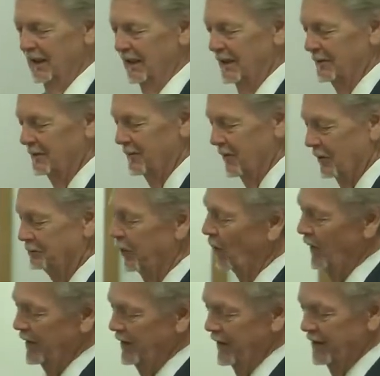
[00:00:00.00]
uh, the
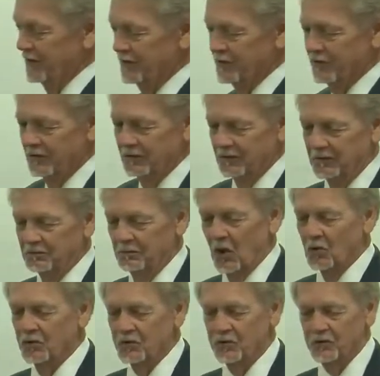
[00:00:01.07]
point is,
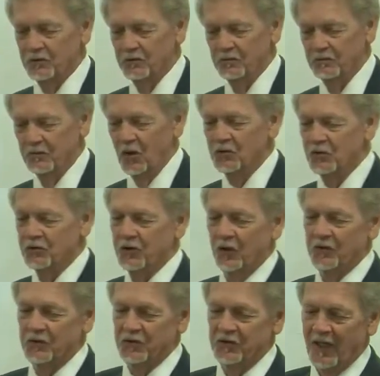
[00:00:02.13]
most, most
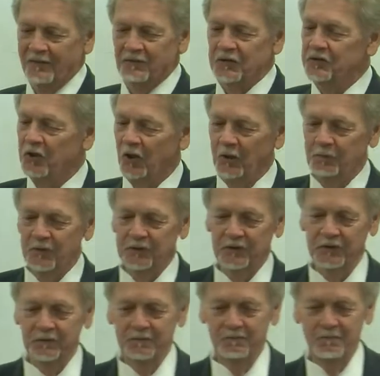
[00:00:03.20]
churches have
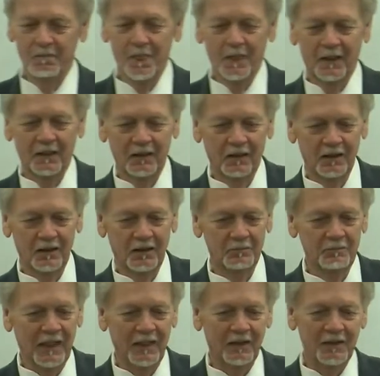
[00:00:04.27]
interpreted
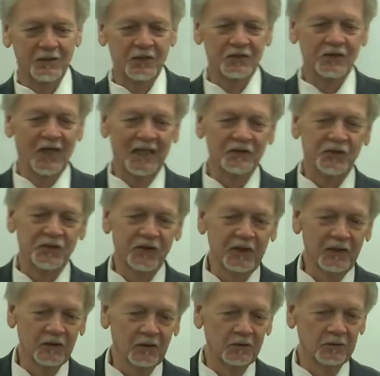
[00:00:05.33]
the marriage is not
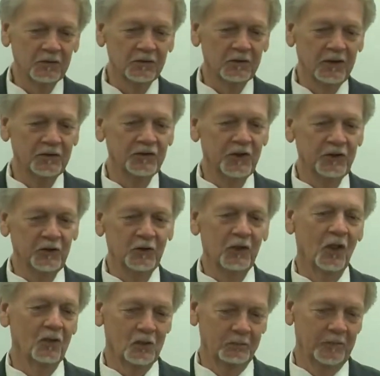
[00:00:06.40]
sealed until you
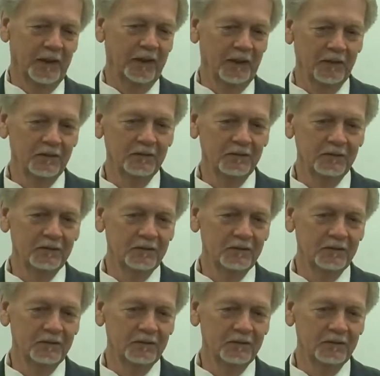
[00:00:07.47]
go to bed.